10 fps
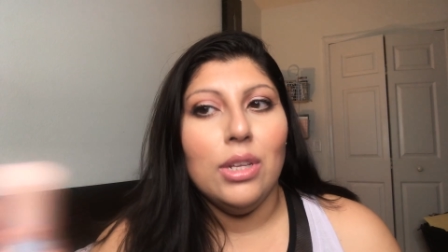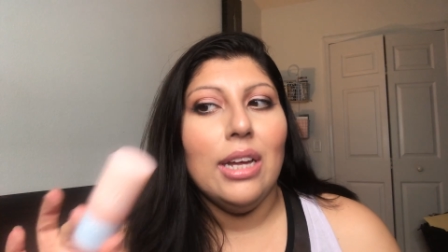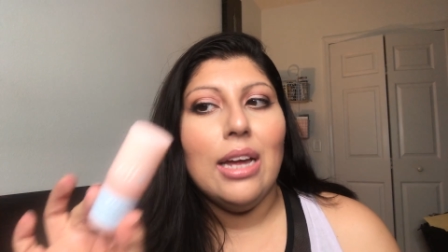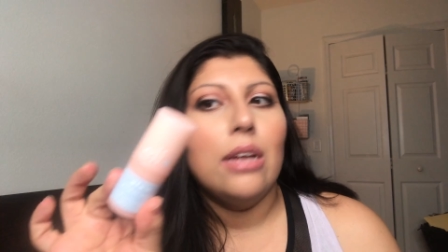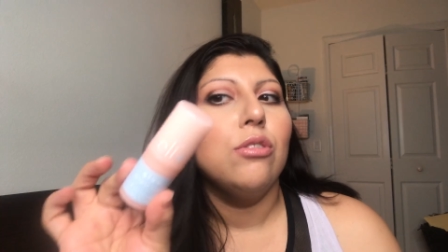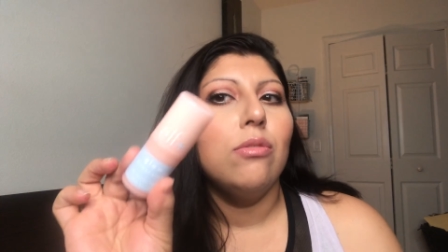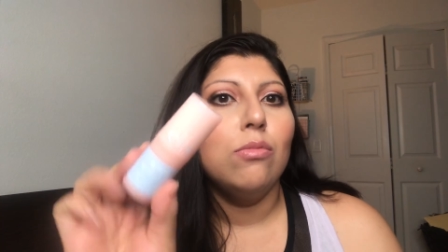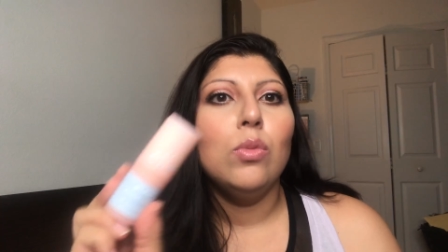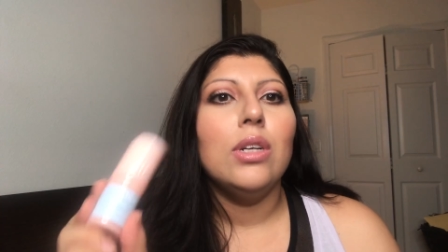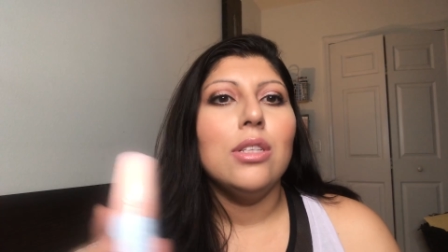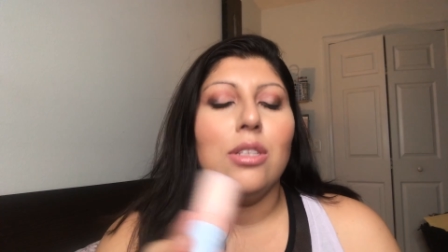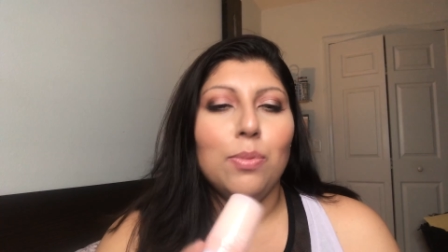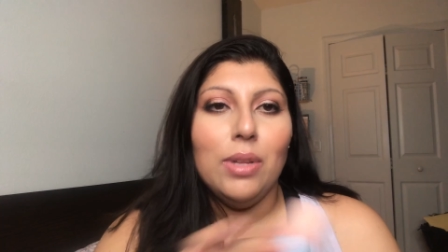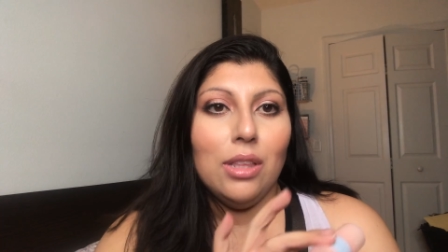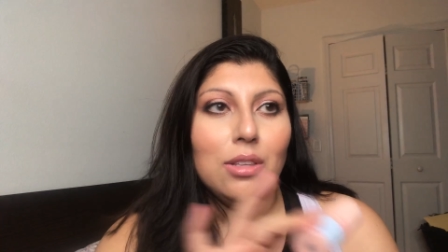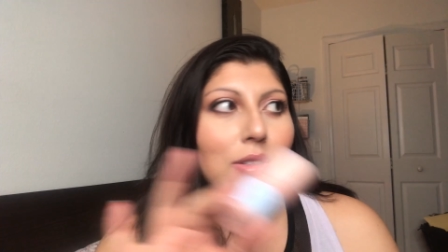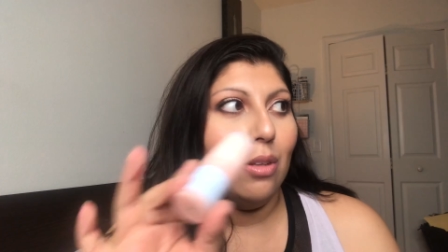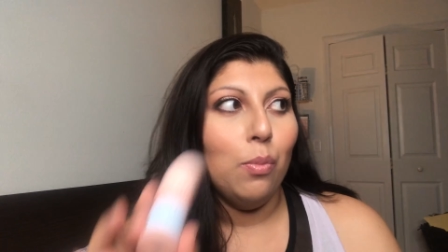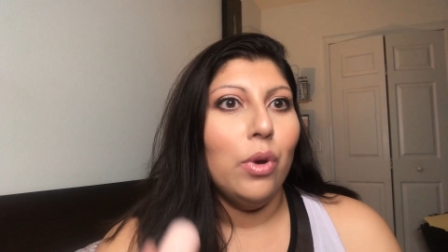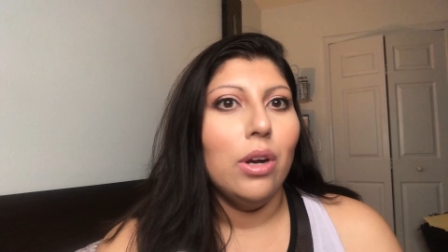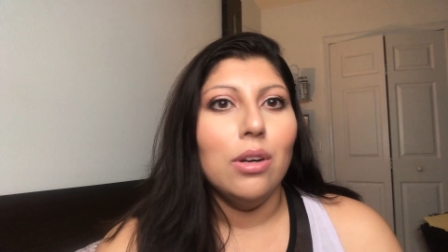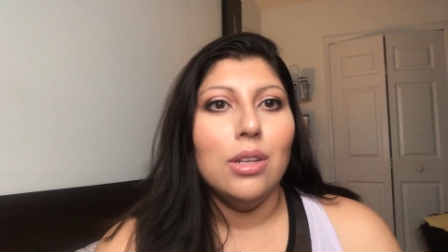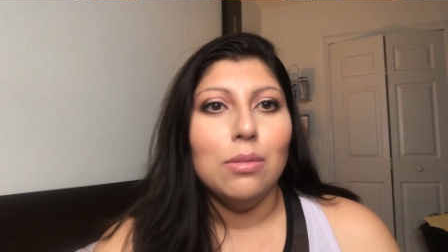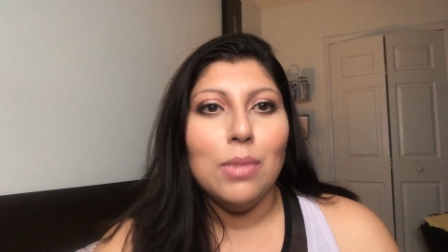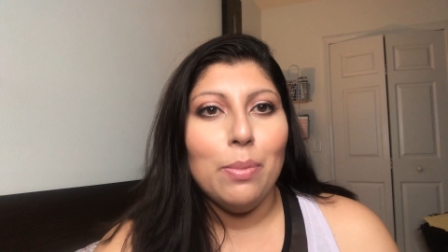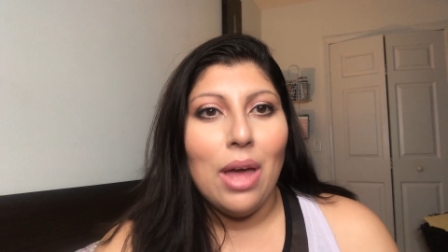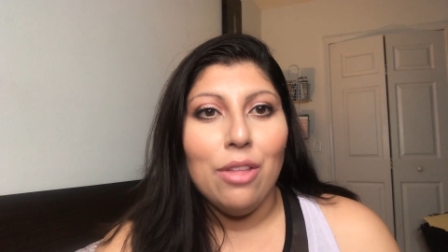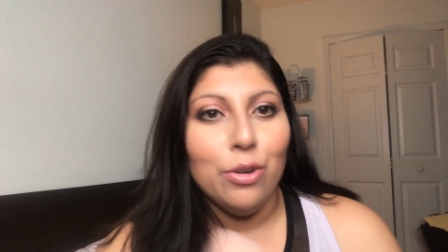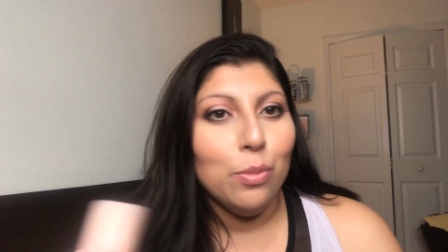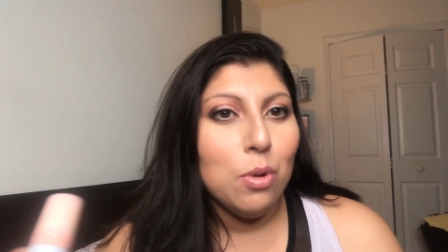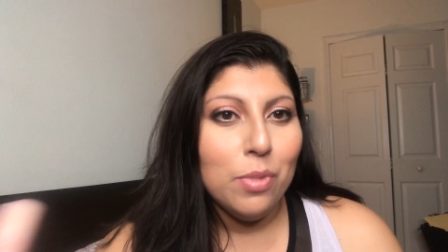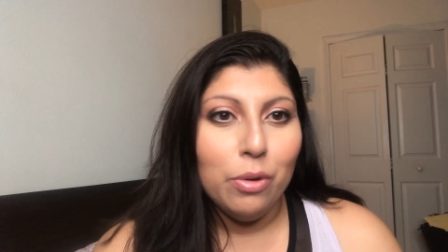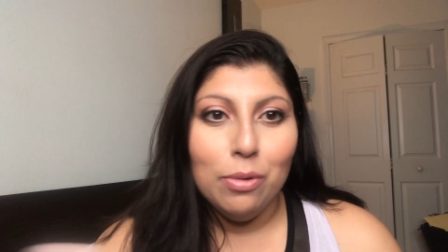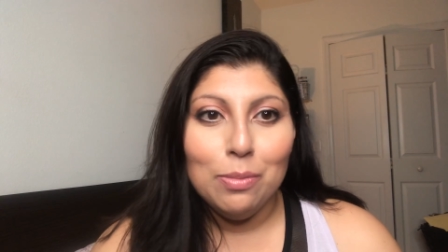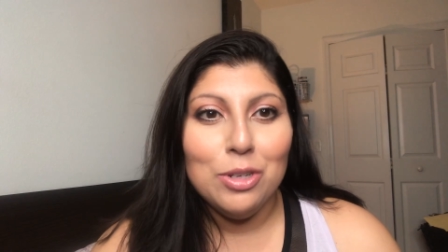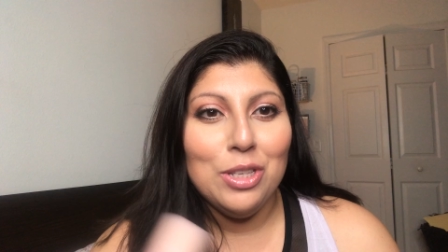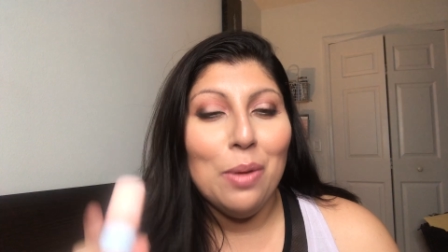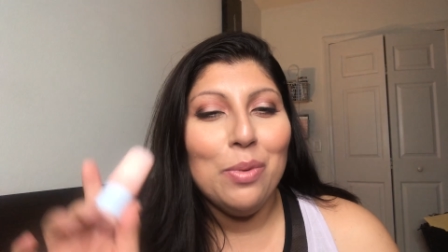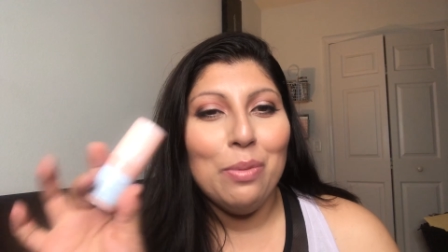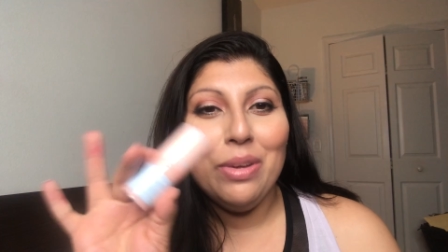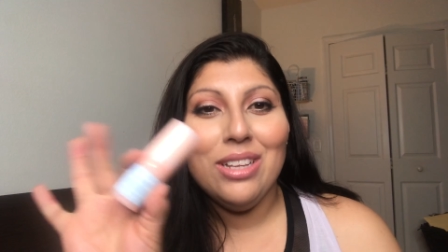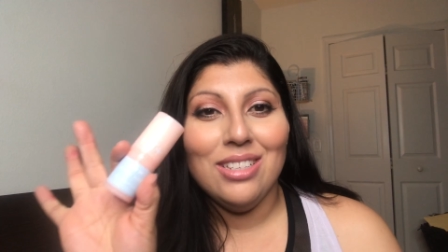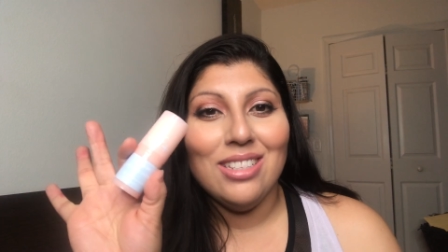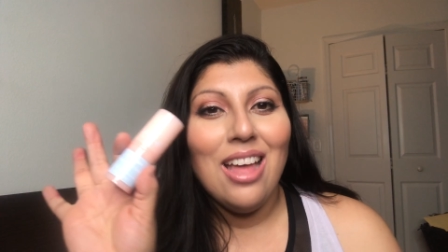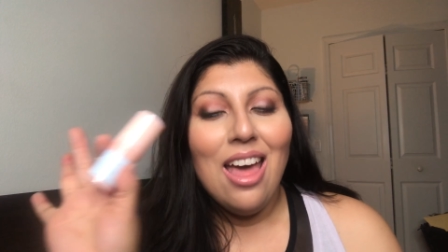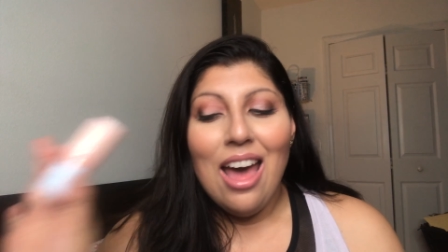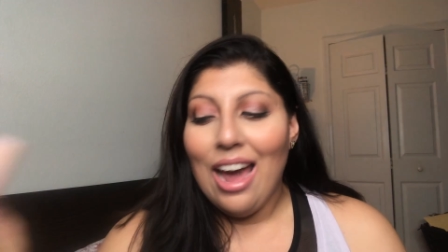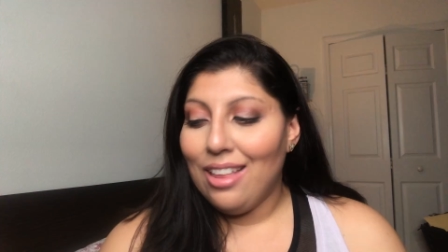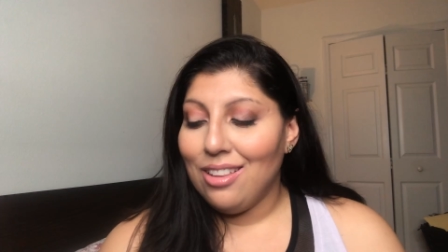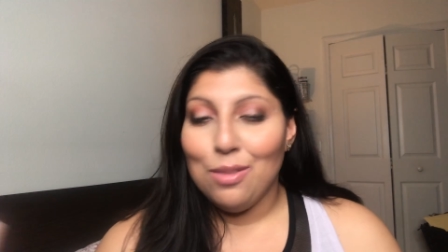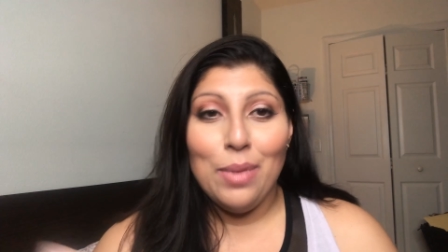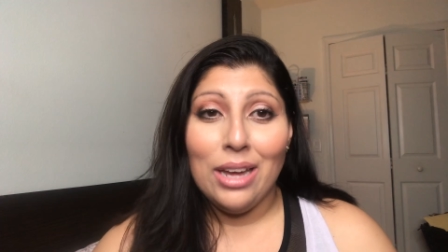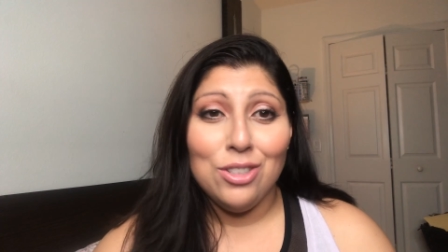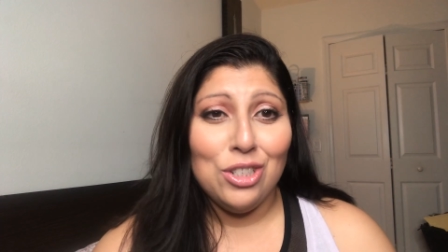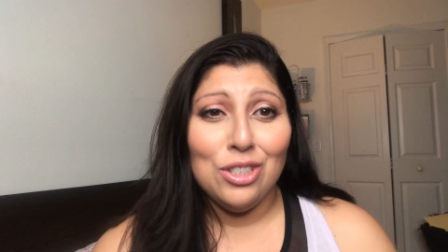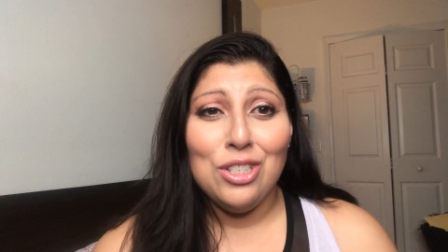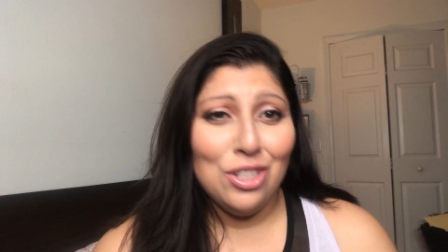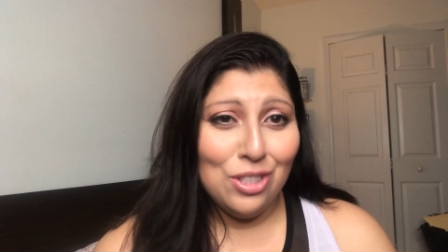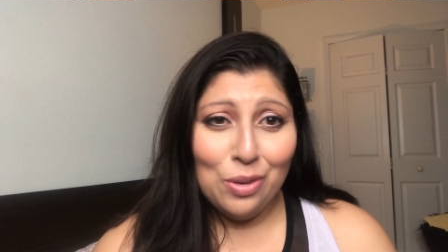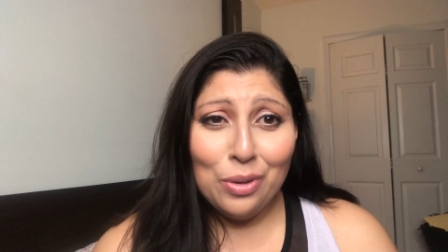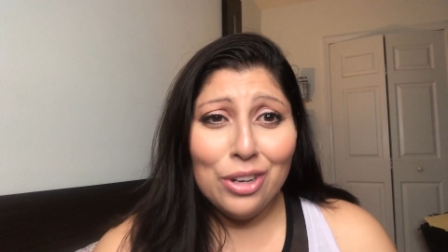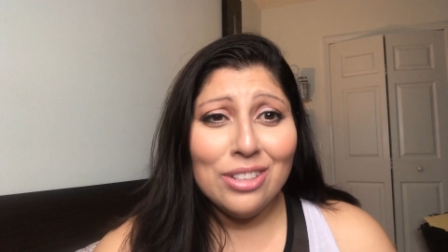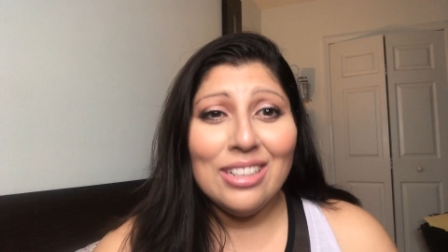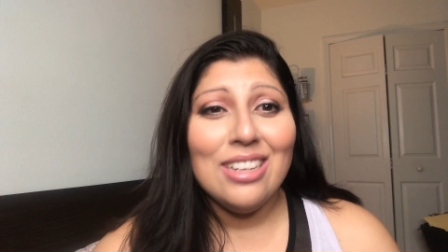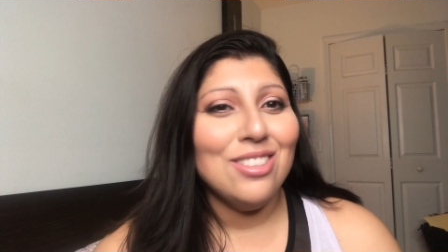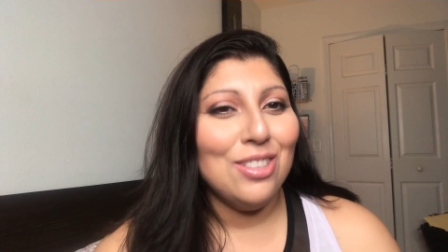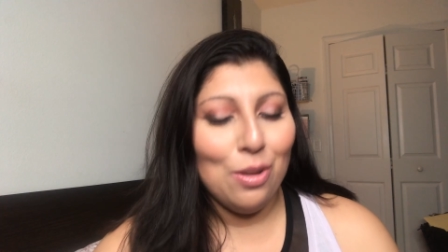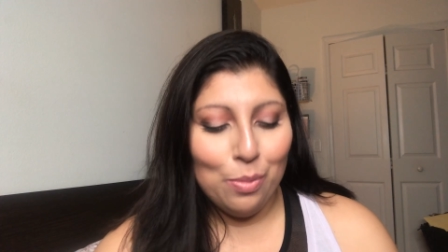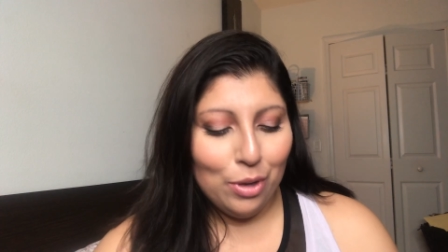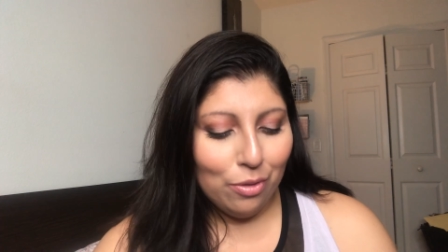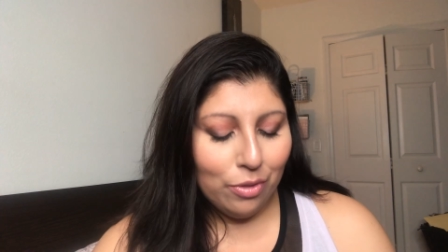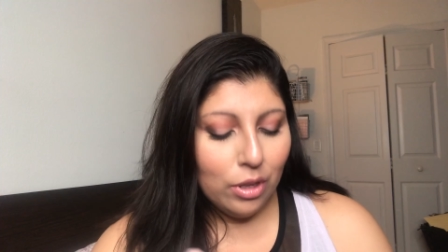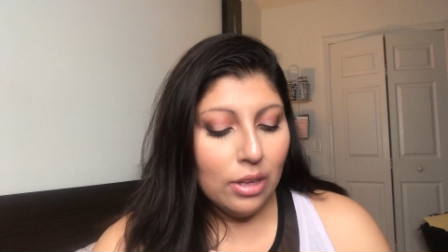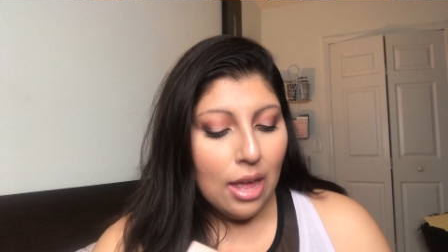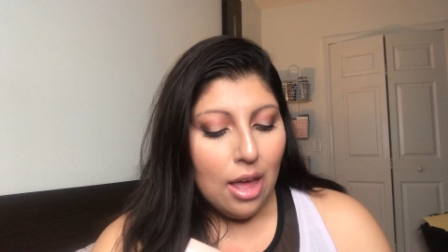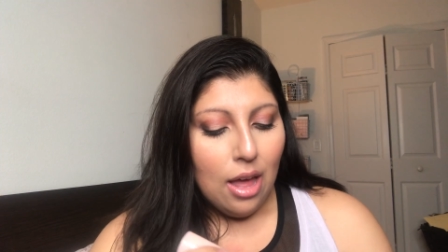Like, I want to display this somewhere in my bathroom or my room or somewhere because I think the packaging is just so girly and so beautiful.